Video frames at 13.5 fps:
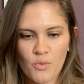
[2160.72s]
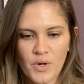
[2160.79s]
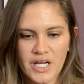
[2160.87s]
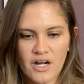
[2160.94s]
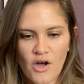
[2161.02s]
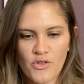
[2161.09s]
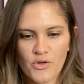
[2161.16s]

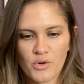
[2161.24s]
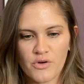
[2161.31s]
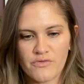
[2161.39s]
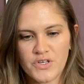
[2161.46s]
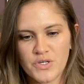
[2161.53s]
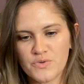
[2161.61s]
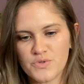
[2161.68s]
read other
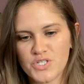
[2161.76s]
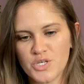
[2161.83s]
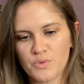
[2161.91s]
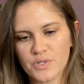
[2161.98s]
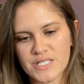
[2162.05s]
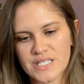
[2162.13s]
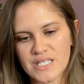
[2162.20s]
reviews, you
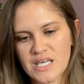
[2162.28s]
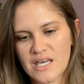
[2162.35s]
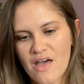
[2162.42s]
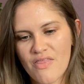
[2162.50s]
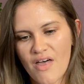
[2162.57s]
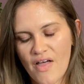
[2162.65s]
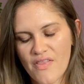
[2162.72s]
will
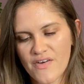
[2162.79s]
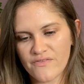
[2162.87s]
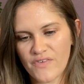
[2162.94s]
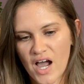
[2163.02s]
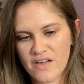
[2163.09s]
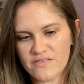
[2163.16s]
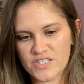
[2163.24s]
see that the
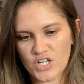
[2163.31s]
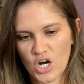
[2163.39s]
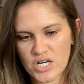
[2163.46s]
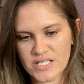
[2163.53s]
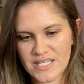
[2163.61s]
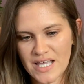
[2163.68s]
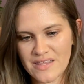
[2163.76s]
5
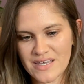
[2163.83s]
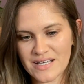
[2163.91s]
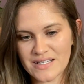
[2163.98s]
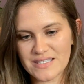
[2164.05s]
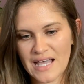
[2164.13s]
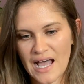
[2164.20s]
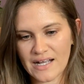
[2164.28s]
stars say the
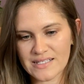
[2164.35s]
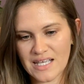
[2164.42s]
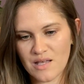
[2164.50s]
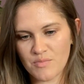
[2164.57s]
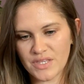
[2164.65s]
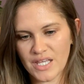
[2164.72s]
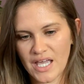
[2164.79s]
exact
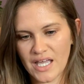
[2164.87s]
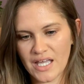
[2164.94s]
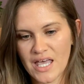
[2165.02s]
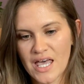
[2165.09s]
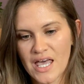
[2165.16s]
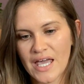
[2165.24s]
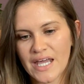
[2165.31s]
same
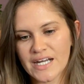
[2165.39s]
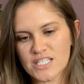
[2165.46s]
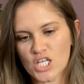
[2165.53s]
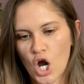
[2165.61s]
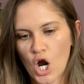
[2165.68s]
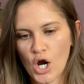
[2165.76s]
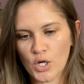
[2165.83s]
thing. It
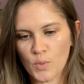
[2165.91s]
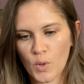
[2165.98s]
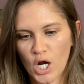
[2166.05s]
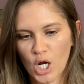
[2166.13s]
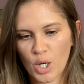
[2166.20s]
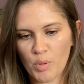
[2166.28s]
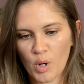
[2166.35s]
is hard
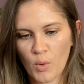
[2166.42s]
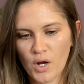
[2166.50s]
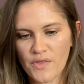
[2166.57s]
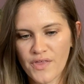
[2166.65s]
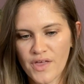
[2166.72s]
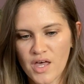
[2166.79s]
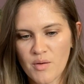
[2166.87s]
work, but
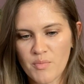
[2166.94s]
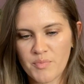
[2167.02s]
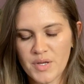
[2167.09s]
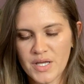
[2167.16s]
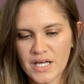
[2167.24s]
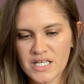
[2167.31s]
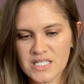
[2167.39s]
worth it
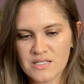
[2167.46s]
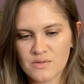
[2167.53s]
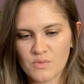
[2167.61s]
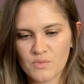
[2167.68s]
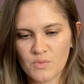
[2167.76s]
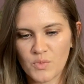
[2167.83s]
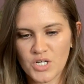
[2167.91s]
because
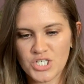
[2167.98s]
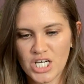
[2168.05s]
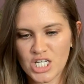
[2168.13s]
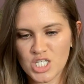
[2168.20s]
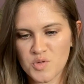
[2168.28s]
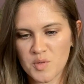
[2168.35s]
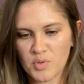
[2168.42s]
we
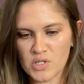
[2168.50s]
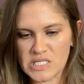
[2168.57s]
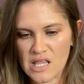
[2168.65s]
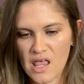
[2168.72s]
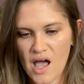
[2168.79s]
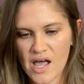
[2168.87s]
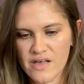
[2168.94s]
change people's
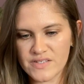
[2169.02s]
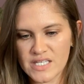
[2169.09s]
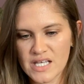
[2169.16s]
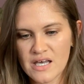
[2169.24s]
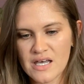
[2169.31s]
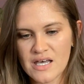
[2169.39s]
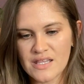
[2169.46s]
lives.
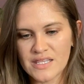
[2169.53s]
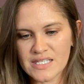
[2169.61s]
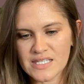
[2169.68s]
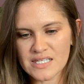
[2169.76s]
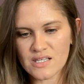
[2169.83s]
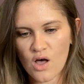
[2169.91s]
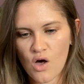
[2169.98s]
This
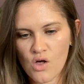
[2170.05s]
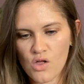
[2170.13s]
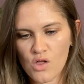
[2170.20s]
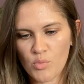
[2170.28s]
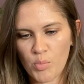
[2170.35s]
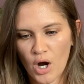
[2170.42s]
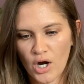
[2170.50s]
is
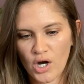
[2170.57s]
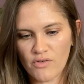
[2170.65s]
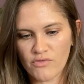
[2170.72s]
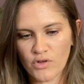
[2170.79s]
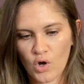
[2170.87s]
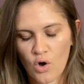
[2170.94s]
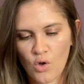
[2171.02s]
all part of
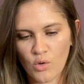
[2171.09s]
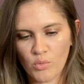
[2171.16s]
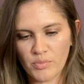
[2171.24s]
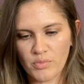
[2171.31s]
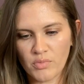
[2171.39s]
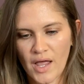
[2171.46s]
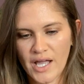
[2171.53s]
the
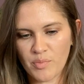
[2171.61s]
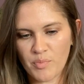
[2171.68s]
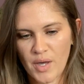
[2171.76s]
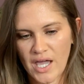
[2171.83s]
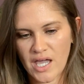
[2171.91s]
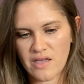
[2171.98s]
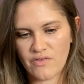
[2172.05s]
cult-like
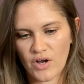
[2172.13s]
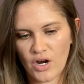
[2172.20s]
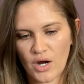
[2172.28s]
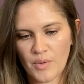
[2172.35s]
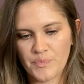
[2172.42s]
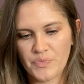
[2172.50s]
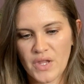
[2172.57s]

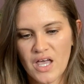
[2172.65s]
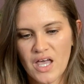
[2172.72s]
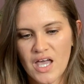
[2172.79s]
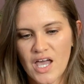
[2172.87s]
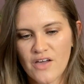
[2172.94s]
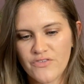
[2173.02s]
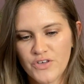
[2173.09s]
behavior.
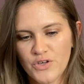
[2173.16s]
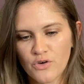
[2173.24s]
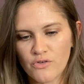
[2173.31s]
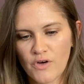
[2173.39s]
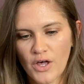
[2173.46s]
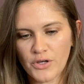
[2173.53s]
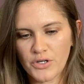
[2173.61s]
If you
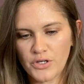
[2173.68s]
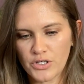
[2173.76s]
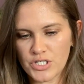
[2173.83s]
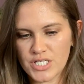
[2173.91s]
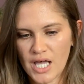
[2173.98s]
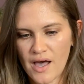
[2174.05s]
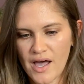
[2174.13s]
value
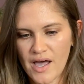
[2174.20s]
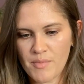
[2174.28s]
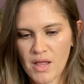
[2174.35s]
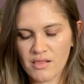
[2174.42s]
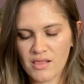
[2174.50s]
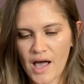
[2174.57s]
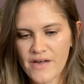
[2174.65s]
your time,
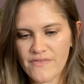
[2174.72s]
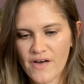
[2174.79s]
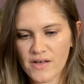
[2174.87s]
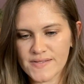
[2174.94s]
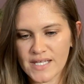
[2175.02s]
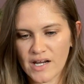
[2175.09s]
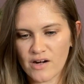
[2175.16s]
life
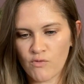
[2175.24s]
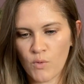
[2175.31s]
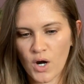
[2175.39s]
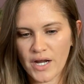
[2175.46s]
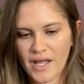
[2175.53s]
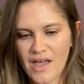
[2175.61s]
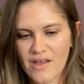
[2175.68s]
outside of
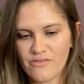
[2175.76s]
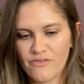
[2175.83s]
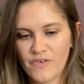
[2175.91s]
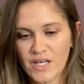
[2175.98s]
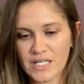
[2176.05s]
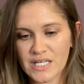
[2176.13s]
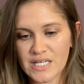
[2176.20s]
work, and
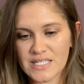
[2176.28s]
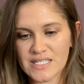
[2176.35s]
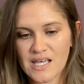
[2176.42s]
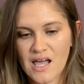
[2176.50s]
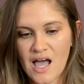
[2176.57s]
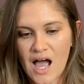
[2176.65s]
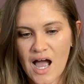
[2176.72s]
fitness,
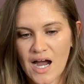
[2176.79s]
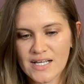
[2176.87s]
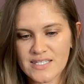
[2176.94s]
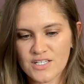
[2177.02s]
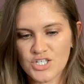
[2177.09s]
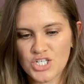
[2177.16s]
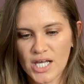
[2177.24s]
I
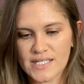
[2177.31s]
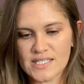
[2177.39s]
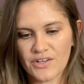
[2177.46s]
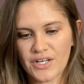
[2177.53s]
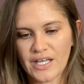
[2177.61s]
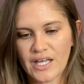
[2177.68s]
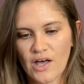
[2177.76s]
suggest
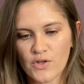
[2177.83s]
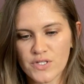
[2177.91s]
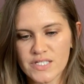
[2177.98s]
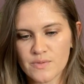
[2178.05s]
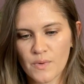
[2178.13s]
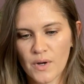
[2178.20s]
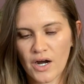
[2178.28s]
looking
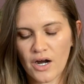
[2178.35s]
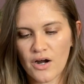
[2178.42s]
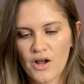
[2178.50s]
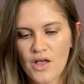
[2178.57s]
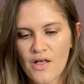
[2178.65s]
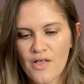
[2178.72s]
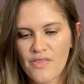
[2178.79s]

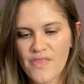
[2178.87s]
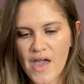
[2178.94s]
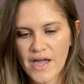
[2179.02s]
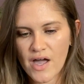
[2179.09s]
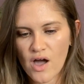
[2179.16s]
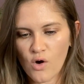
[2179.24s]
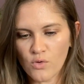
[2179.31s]
elsewhere.
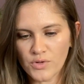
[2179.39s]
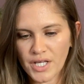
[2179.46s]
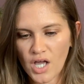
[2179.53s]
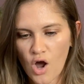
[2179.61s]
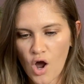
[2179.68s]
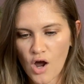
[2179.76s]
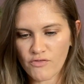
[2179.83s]
They
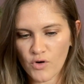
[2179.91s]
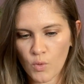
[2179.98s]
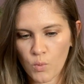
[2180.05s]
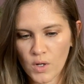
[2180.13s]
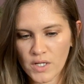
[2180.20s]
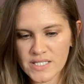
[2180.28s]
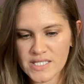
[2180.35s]
only offer
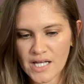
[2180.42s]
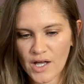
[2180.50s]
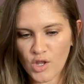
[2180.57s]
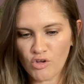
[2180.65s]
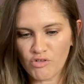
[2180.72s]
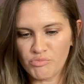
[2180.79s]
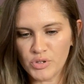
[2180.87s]
one
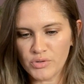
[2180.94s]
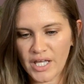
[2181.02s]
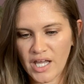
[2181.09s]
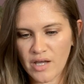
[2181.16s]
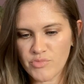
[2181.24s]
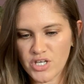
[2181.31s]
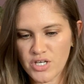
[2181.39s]
style of boot
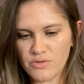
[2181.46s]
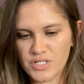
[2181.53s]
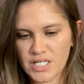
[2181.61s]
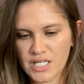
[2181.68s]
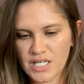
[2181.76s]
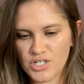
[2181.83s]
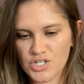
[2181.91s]
camp that you
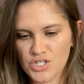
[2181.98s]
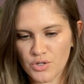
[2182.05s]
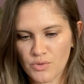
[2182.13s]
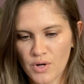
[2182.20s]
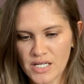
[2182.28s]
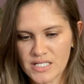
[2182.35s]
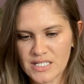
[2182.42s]
teach. The
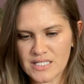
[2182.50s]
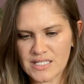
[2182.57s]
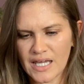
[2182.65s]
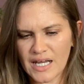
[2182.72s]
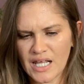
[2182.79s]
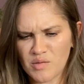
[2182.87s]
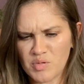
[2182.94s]
rest is
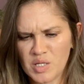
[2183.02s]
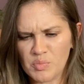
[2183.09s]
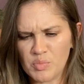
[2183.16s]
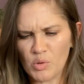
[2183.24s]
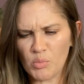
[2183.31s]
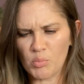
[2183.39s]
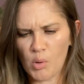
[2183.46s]
getting
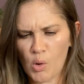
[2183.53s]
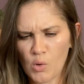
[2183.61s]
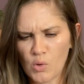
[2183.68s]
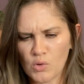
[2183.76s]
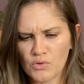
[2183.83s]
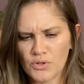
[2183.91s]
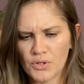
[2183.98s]
people
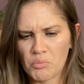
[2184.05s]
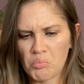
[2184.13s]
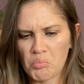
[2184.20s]
bold.